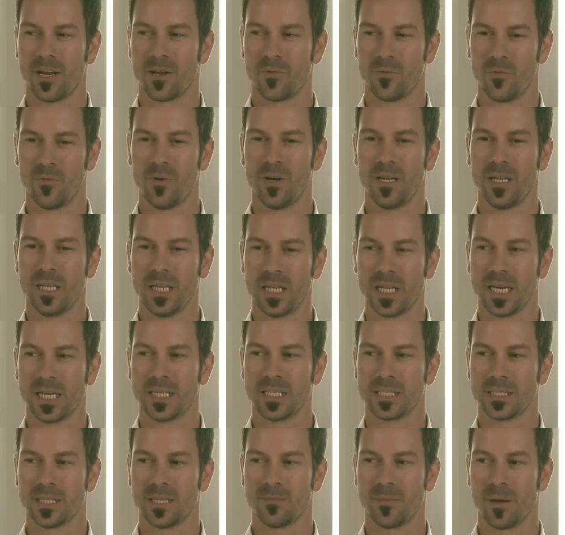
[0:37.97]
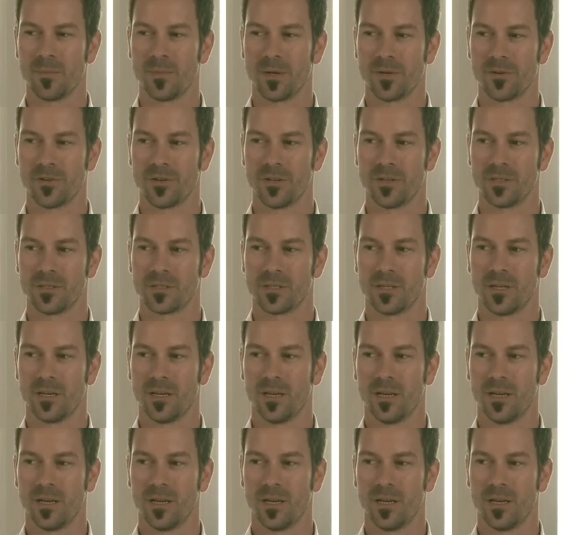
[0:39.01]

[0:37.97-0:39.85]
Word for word: I'd really like to see my pictures. Correct.